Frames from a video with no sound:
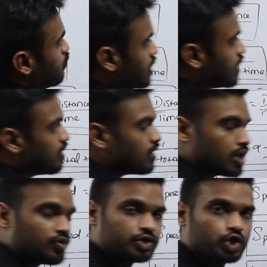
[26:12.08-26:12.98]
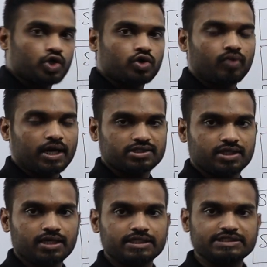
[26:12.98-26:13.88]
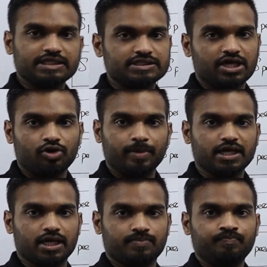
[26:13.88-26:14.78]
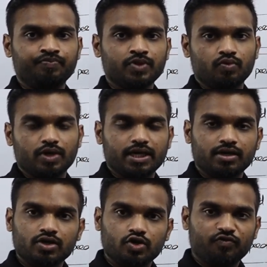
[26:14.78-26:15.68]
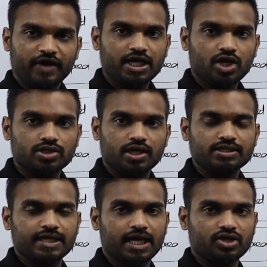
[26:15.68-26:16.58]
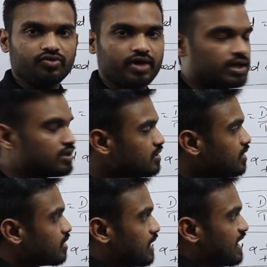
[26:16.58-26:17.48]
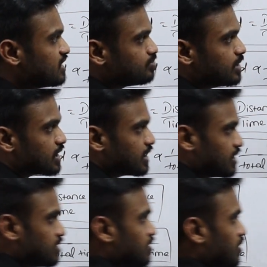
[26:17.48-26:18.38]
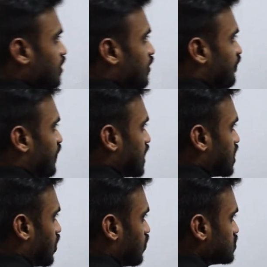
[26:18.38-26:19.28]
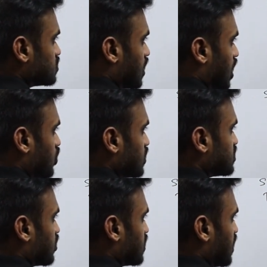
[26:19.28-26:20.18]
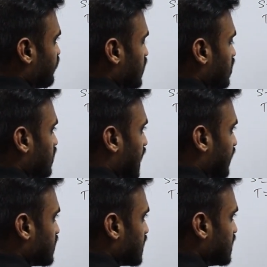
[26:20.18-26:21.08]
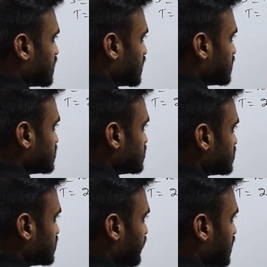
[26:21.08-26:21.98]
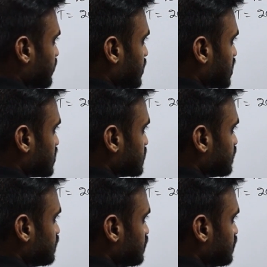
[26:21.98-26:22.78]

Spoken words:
Okay, now we don't know what is the distance traveled by car. Okay, to find out that, they have given car is making 5 rounds around a circular field having radius 70 meters.